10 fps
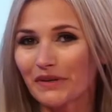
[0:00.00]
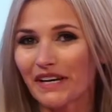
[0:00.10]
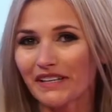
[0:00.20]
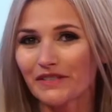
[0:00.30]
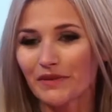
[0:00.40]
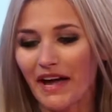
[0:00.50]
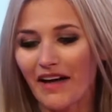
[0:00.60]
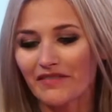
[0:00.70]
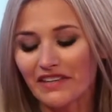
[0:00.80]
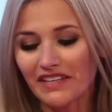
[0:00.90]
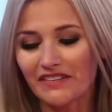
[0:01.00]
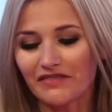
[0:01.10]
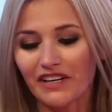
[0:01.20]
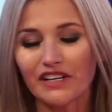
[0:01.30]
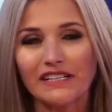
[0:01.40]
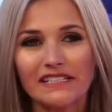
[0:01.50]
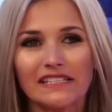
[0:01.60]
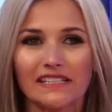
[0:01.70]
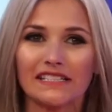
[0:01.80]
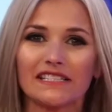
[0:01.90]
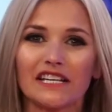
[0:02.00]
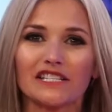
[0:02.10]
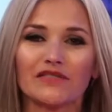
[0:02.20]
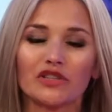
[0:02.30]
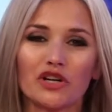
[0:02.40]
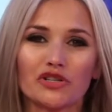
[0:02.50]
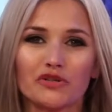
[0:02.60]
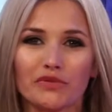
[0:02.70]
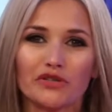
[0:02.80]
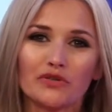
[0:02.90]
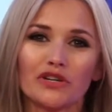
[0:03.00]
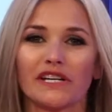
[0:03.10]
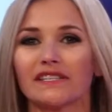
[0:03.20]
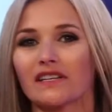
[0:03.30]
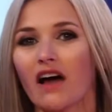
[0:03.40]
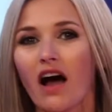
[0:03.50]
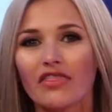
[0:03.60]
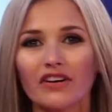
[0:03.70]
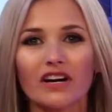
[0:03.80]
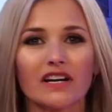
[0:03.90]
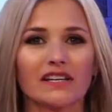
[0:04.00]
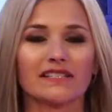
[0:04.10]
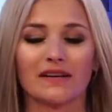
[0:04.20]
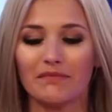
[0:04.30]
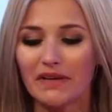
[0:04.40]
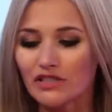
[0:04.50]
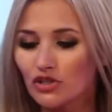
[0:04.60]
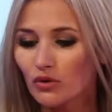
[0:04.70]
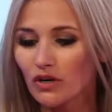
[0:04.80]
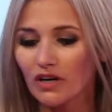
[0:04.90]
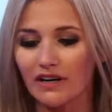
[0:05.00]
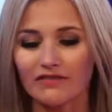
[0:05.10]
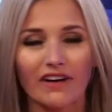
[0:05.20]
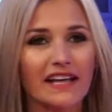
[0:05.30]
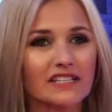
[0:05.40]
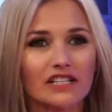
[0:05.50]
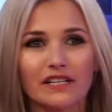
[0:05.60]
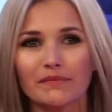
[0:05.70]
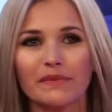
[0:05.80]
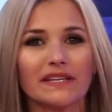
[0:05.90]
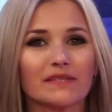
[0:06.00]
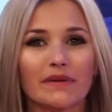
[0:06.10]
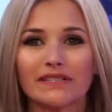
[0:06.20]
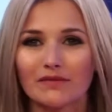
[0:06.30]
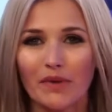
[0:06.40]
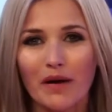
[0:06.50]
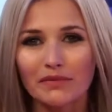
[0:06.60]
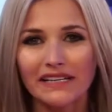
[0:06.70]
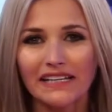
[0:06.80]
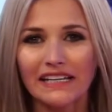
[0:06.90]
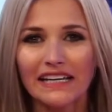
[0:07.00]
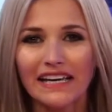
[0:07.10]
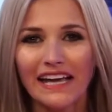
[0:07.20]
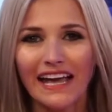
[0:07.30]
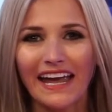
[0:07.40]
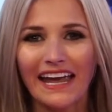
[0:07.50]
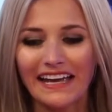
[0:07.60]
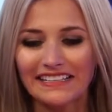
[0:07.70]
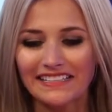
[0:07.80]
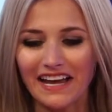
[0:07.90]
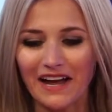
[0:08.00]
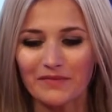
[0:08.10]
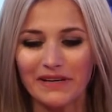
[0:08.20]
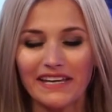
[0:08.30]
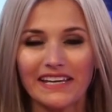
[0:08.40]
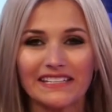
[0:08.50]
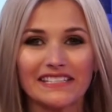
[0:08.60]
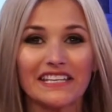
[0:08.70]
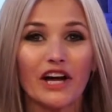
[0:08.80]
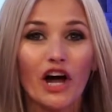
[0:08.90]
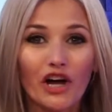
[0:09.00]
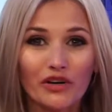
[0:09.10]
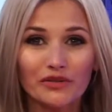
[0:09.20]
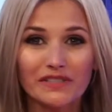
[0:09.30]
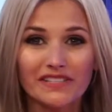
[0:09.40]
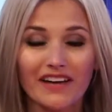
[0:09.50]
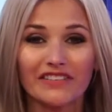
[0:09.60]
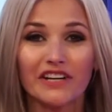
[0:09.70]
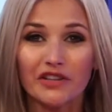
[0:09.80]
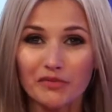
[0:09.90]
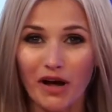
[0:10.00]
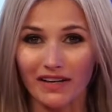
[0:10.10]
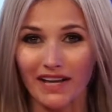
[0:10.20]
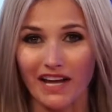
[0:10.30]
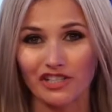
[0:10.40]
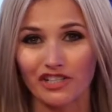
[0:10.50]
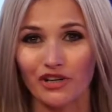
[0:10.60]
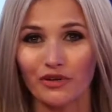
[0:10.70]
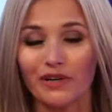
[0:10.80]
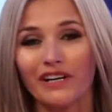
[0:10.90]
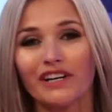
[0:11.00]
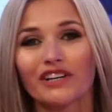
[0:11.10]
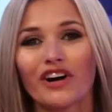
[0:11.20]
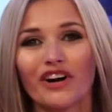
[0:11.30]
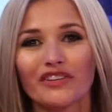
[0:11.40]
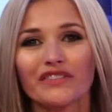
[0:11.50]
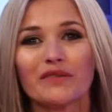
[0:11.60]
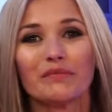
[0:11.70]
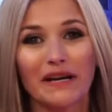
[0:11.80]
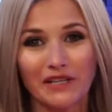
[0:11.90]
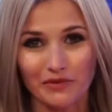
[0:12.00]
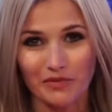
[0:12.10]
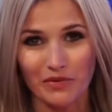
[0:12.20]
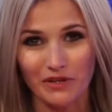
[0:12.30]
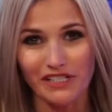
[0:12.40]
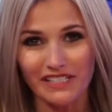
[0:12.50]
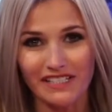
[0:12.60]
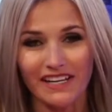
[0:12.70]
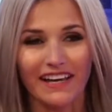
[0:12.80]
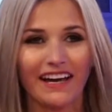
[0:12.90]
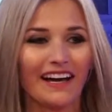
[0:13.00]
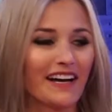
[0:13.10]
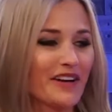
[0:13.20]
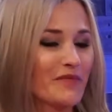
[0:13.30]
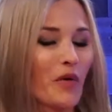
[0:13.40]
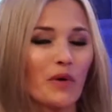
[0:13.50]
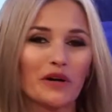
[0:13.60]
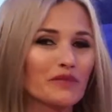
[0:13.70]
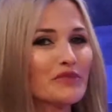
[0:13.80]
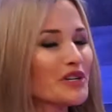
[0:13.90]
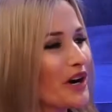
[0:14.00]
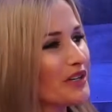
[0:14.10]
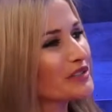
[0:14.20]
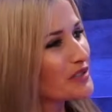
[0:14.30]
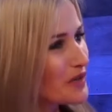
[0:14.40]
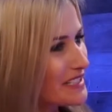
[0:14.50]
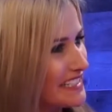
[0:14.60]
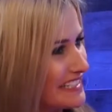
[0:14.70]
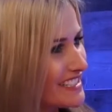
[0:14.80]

because we have the very successful entrepreneur. He's an author, he's a mentor, advisor, he speaks in public, and he is the host of another podcast show called The Budding Report. Welcome Charles Horton